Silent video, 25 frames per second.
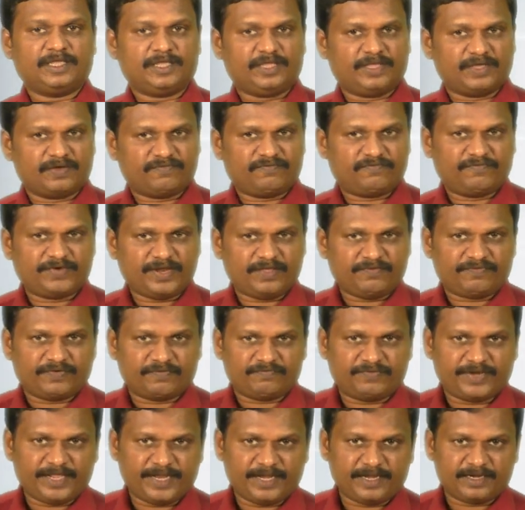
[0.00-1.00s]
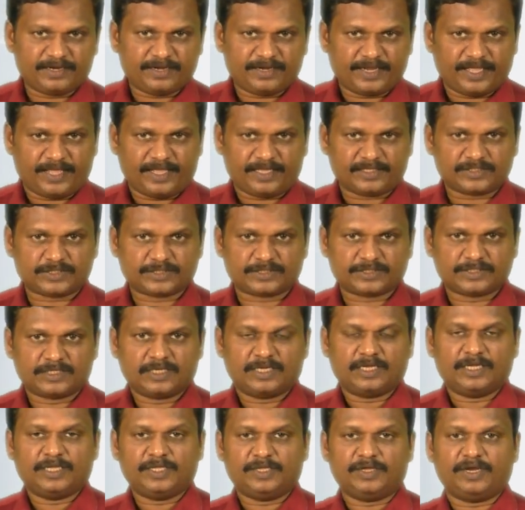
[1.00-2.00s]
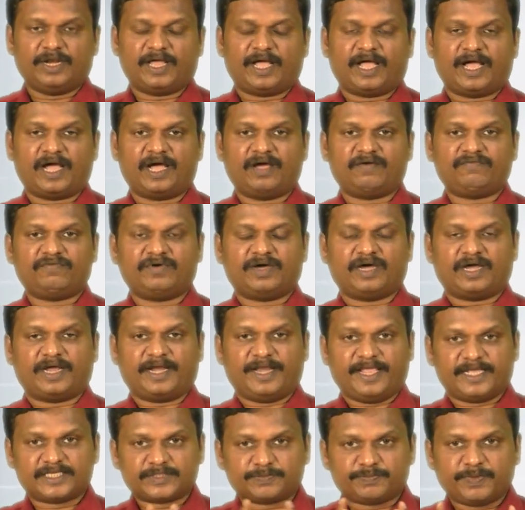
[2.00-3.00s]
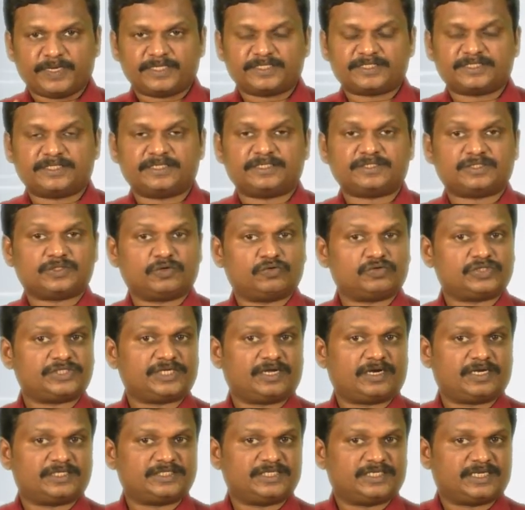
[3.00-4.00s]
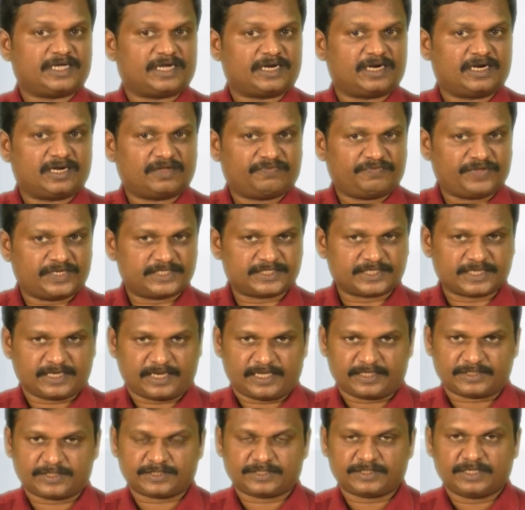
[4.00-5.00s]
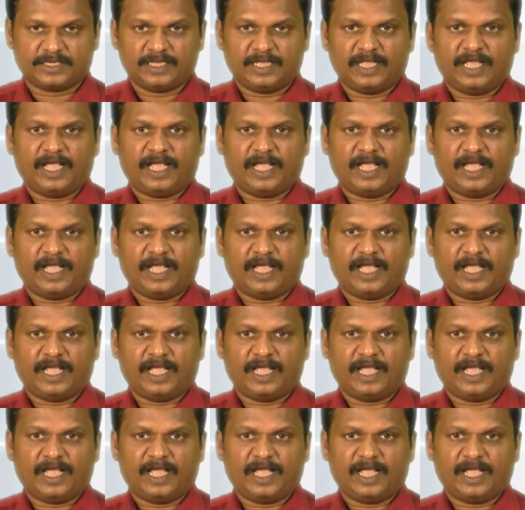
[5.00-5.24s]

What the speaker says: every 15 days you'll have an explicit sociology current affairs class,